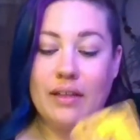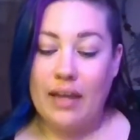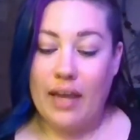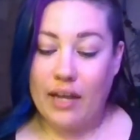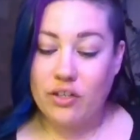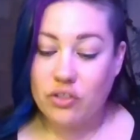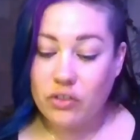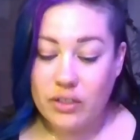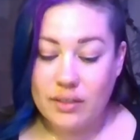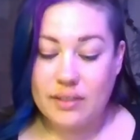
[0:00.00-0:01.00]
And
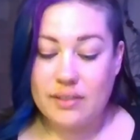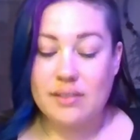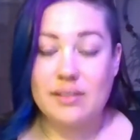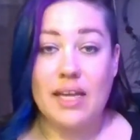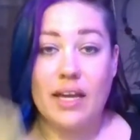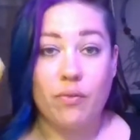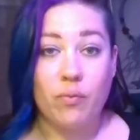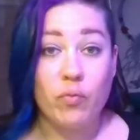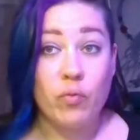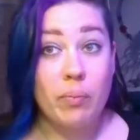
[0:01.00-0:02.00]
during this, it's
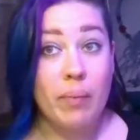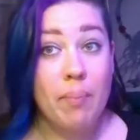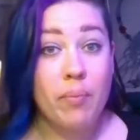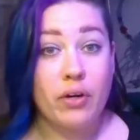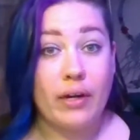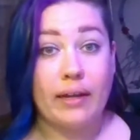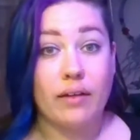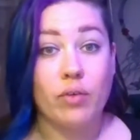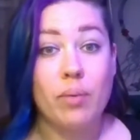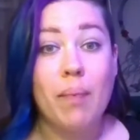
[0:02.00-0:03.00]

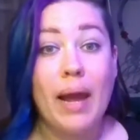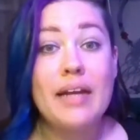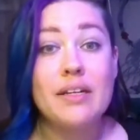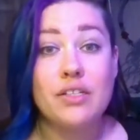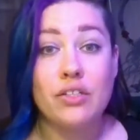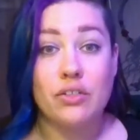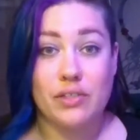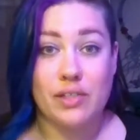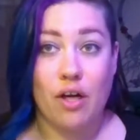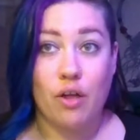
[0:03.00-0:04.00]
reminding
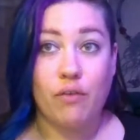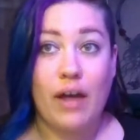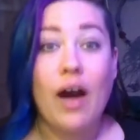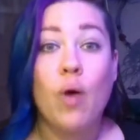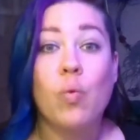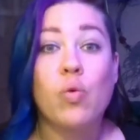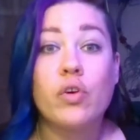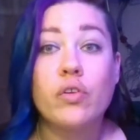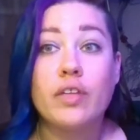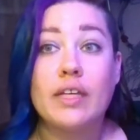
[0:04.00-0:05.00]
yourself how
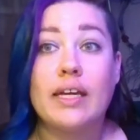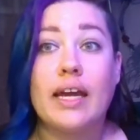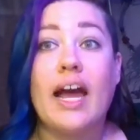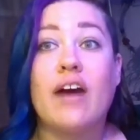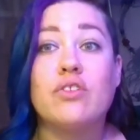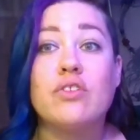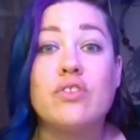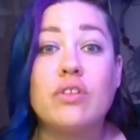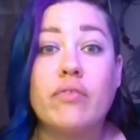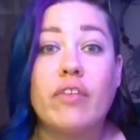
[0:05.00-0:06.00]
worthy and how
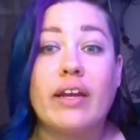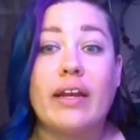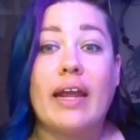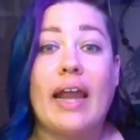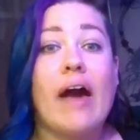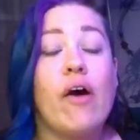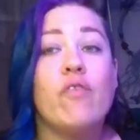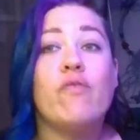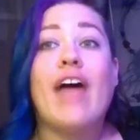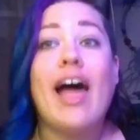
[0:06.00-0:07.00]
deserved and how
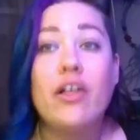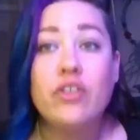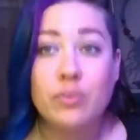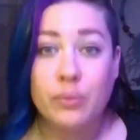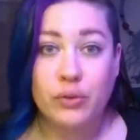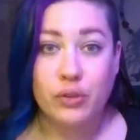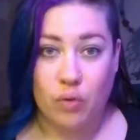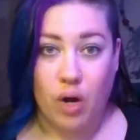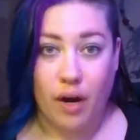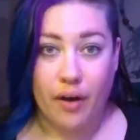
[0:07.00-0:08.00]
valuable you
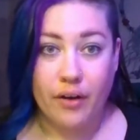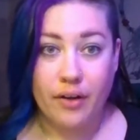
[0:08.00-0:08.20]
are.